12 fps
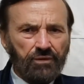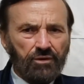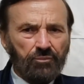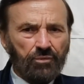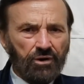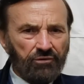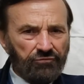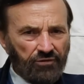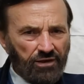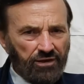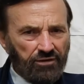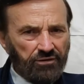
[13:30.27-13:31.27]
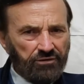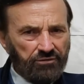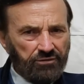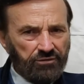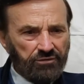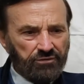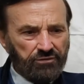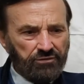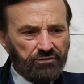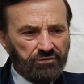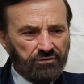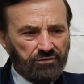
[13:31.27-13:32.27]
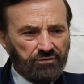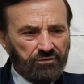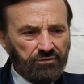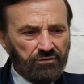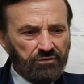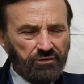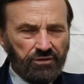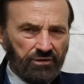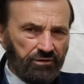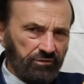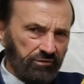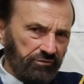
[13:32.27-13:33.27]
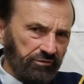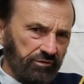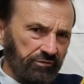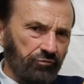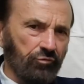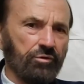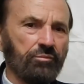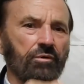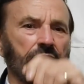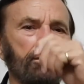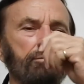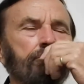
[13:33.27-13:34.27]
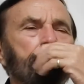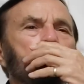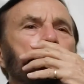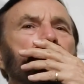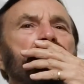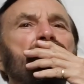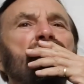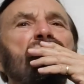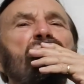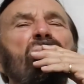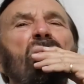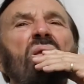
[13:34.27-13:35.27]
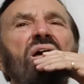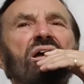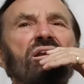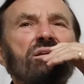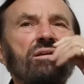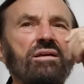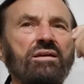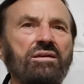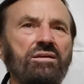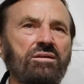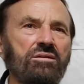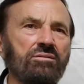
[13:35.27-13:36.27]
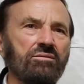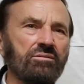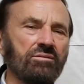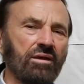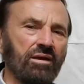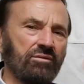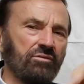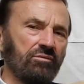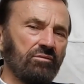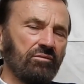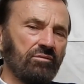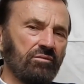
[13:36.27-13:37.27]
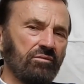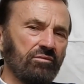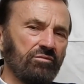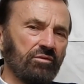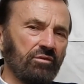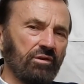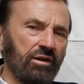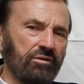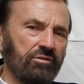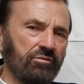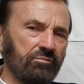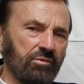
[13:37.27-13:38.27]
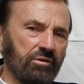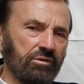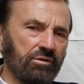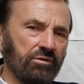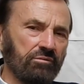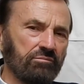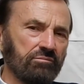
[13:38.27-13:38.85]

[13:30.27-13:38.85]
But I finally did get in to see Fremont, and he had selected me